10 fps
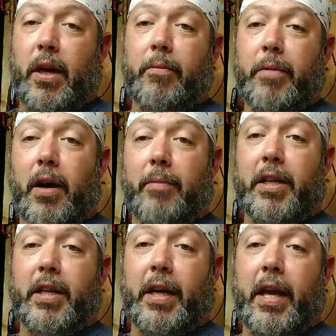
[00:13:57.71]
tell me
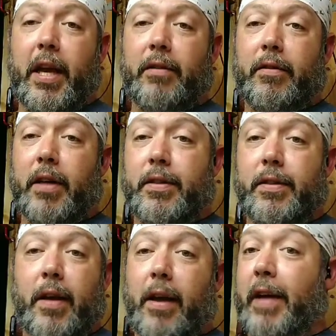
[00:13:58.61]
I'm a dickhead,
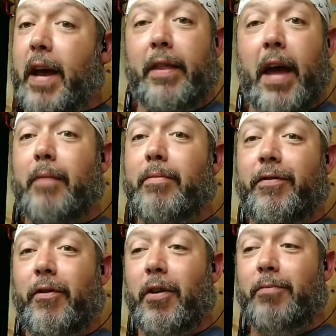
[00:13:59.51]
because I've had
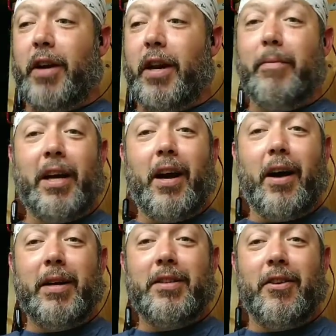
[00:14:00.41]
that before in plenty of my
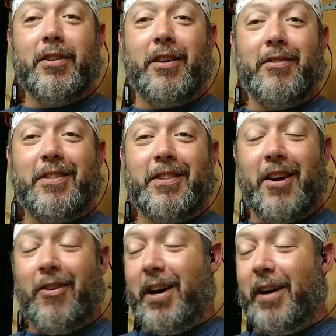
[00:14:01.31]
comments also.
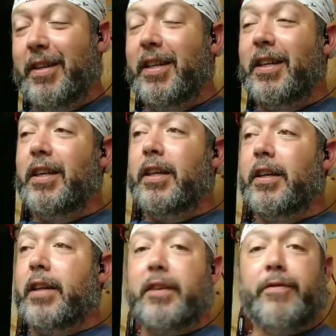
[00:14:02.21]
So
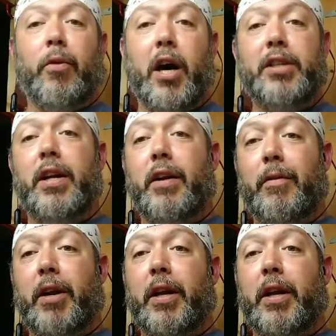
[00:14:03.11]
thanks for watching,